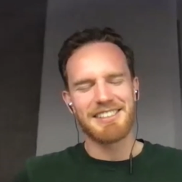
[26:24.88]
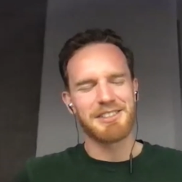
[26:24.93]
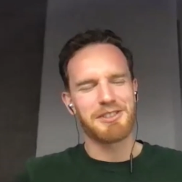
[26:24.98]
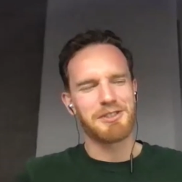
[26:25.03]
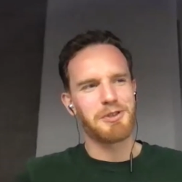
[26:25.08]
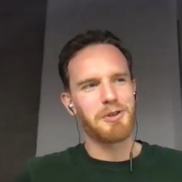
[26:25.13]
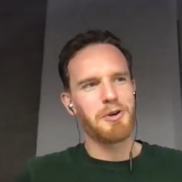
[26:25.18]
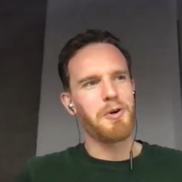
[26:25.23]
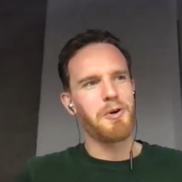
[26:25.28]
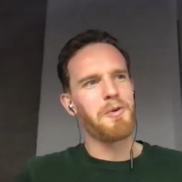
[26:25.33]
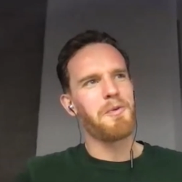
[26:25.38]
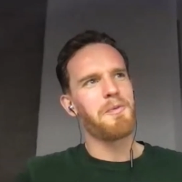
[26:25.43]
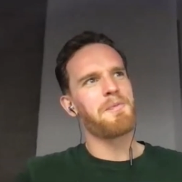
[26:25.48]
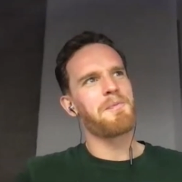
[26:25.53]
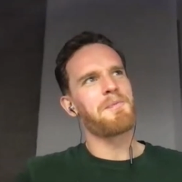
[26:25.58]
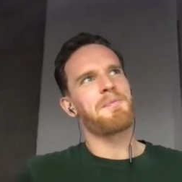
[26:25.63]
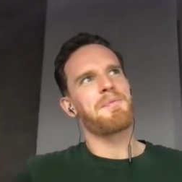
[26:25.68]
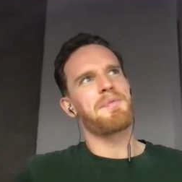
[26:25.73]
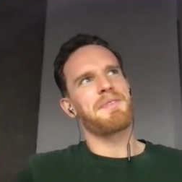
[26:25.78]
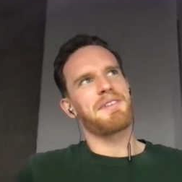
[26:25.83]
So,
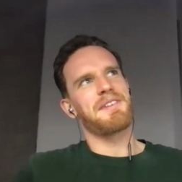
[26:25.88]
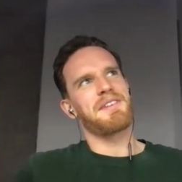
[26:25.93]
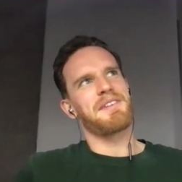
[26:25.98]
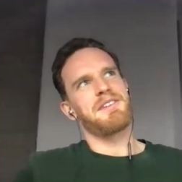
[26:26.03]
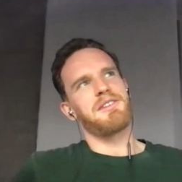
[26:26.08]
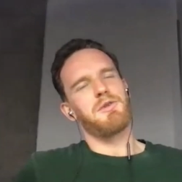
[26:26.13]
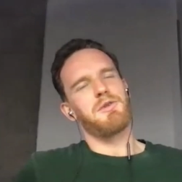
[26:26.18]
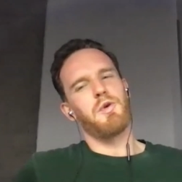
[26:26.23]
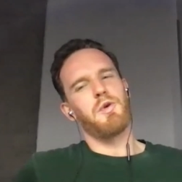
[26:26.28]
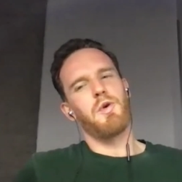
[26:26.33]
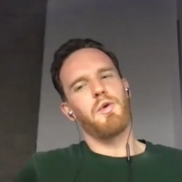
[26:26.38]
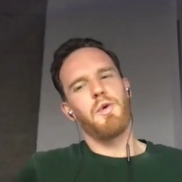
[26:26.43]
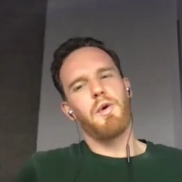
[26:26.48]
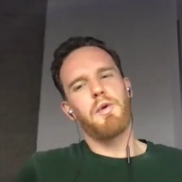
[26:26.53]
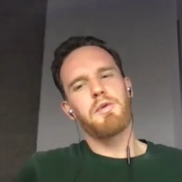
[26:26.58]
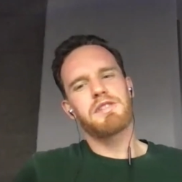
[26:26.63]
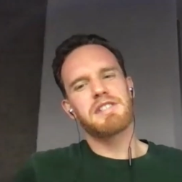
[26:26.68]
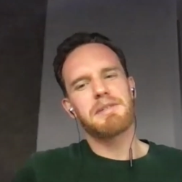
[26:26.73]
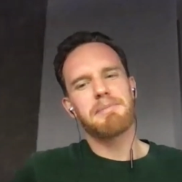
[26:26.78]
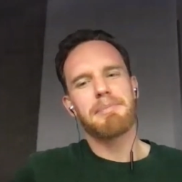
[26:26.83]

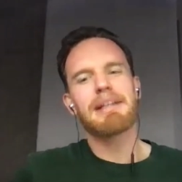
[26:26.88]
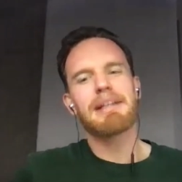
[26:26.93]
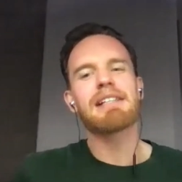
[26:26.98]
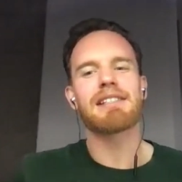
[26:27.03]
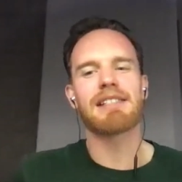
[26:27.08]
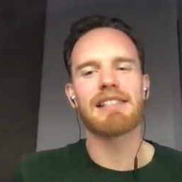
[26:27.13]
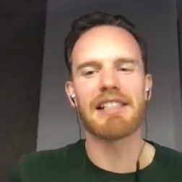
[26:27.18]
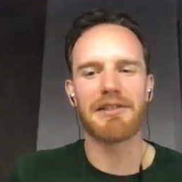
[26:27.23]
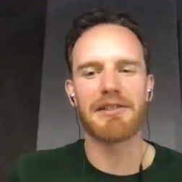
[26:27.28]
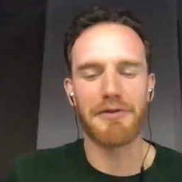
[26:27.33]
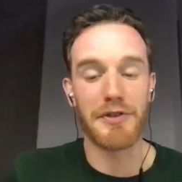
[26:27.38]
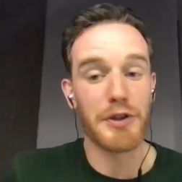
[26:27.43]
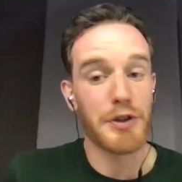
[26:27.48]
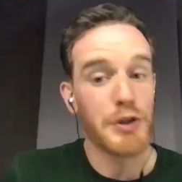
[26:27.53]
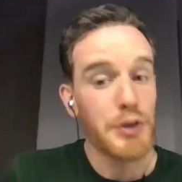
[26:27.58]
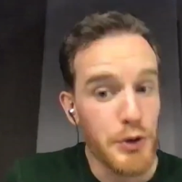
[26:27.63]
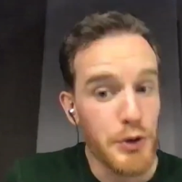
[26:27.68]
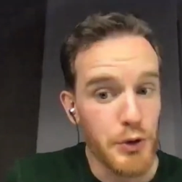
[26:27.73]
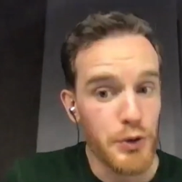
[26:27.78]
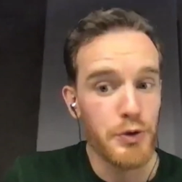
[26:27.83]
what was the biggest thing for
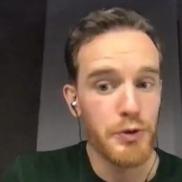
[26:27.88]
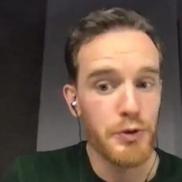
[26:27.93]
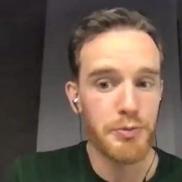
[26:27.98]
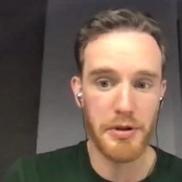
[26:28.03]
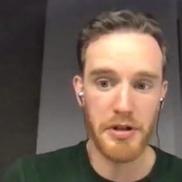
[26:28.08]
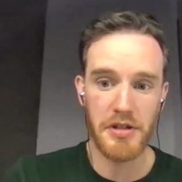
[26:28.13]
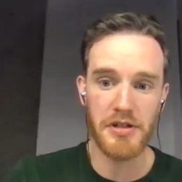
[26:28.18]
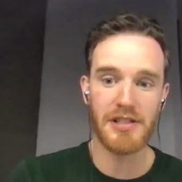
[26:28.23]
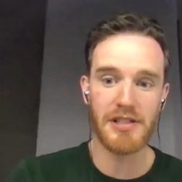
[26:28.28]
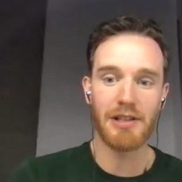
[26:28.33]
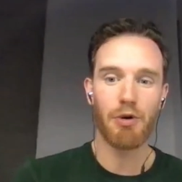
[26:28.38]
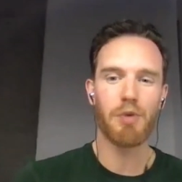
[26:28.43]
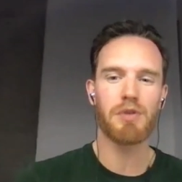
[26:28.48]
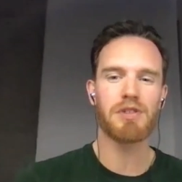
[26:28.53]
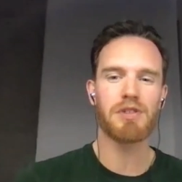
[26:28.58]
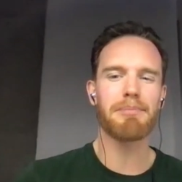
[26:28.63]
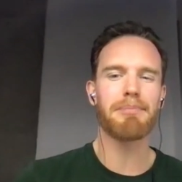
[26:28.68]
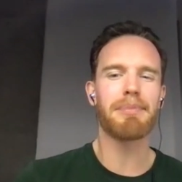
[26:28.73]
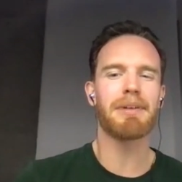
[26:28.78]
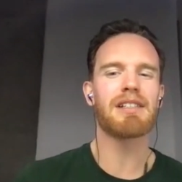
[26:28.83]
you personally? What
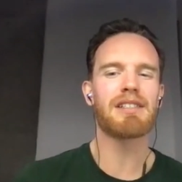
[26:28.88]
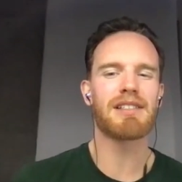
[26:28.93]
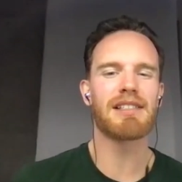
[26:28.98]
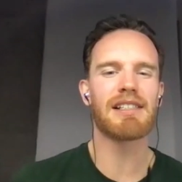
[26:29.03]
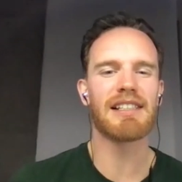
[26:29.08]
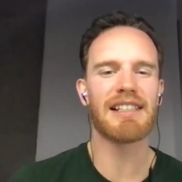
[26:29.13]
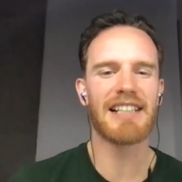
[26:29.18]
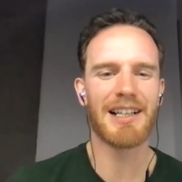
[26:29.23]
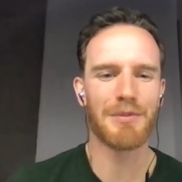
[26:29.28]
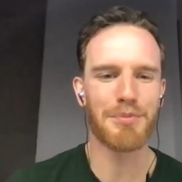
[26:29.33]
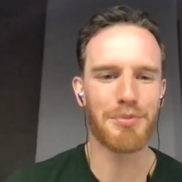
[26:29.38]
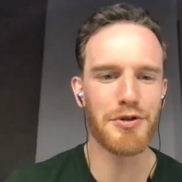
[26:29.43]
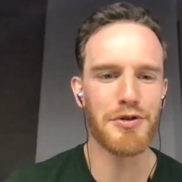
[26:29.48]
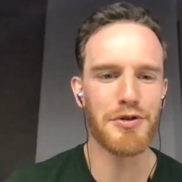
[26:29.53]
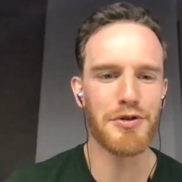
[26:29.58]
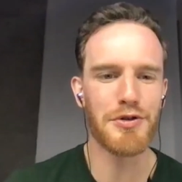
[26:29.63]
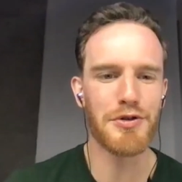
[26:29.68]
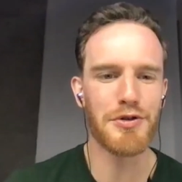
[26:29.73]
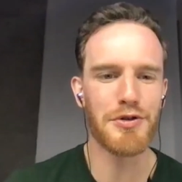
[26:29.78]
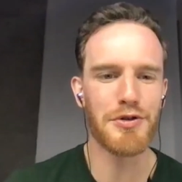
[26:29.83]
was the biggest thing that
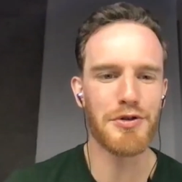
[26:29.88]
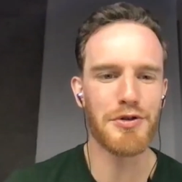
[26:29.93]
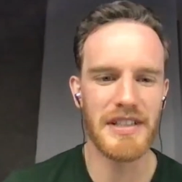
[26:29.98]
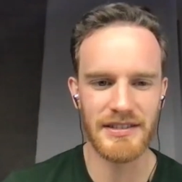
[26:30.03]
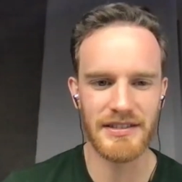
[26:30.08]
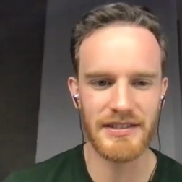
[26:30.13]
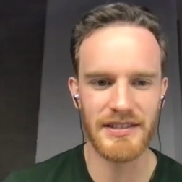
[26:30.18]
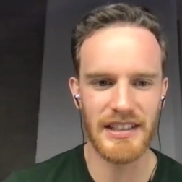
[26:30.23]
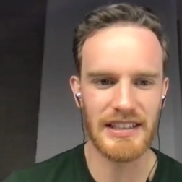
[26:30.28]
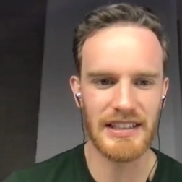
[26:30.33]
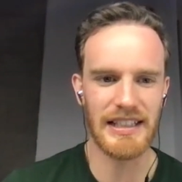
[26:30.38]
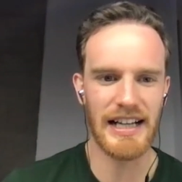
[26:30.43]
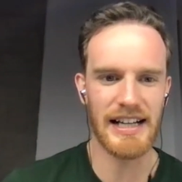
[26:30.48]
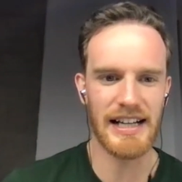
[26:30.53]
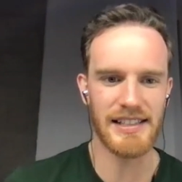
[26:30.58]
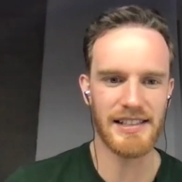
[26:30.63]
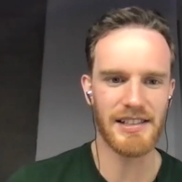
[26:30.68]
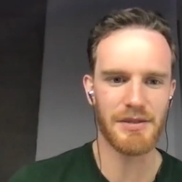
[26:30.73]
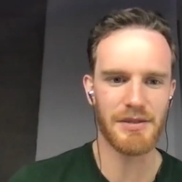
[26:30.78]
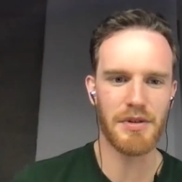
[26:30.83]
improved in
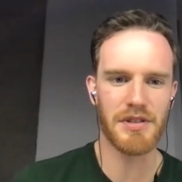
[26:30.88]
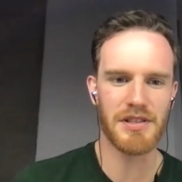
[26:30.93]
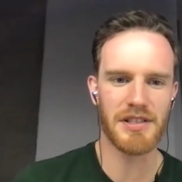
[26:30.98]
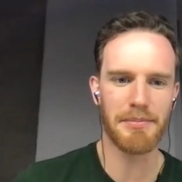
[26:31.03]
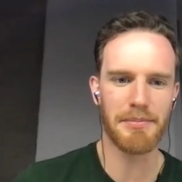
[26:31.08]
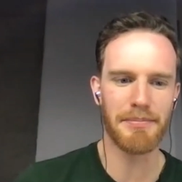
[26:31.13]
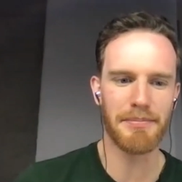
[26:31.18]
the classes?